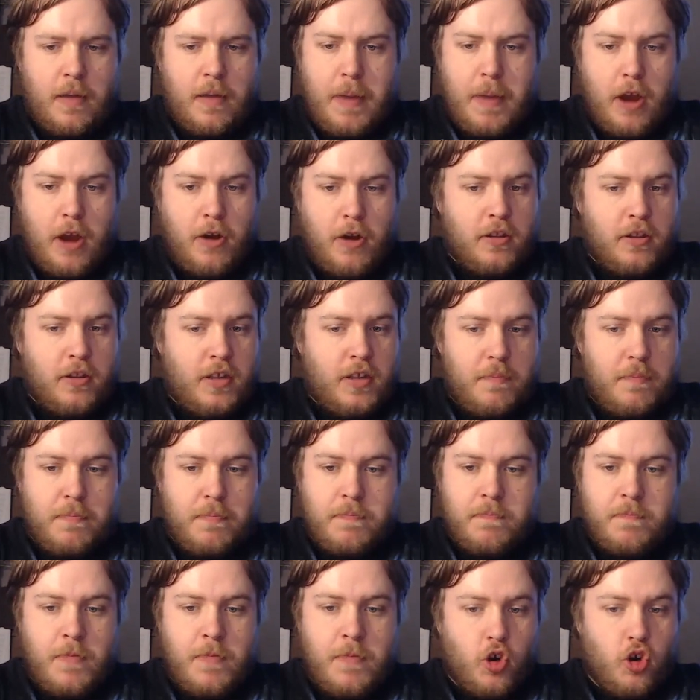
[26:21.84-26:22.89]
Apparently,
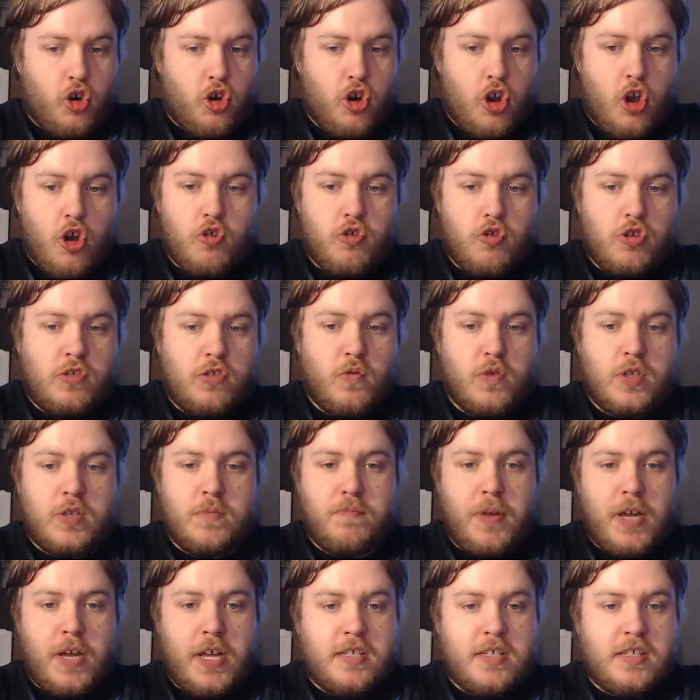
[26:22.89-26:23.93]
her nose was
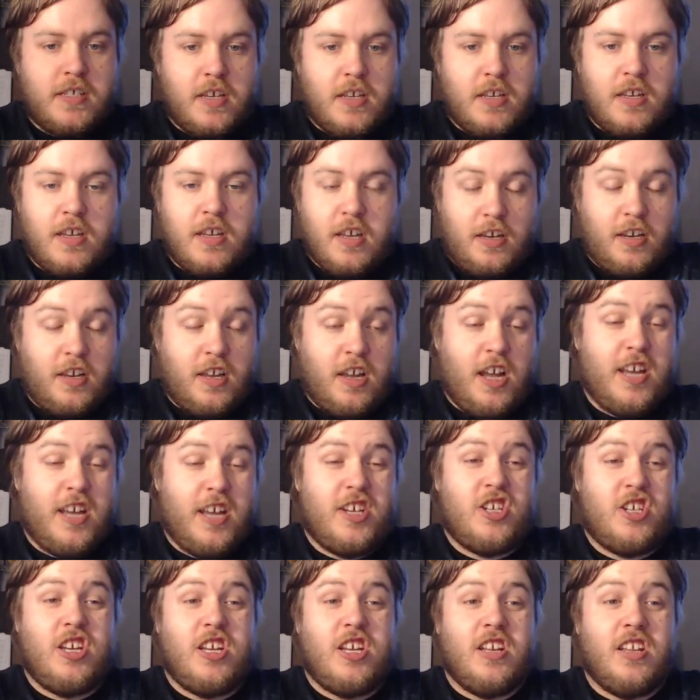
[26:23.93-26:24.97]
busted.
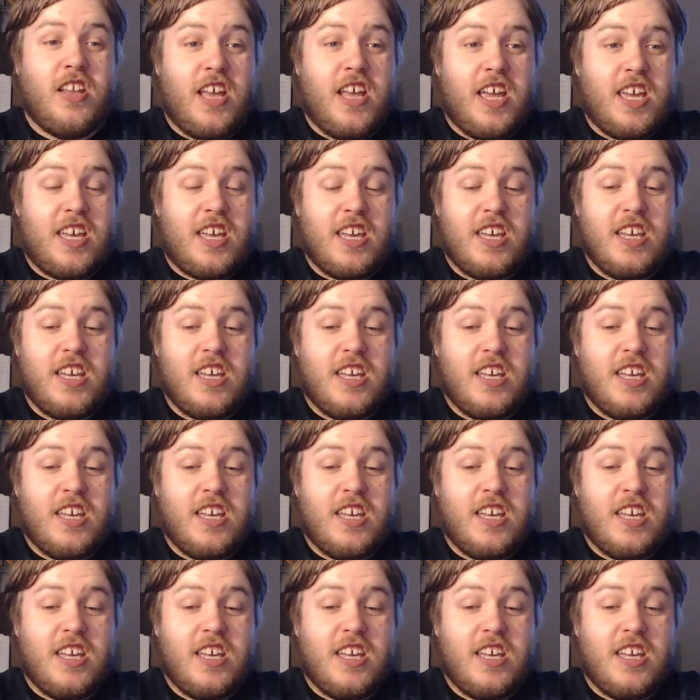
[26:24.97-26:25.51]
Concussion, like.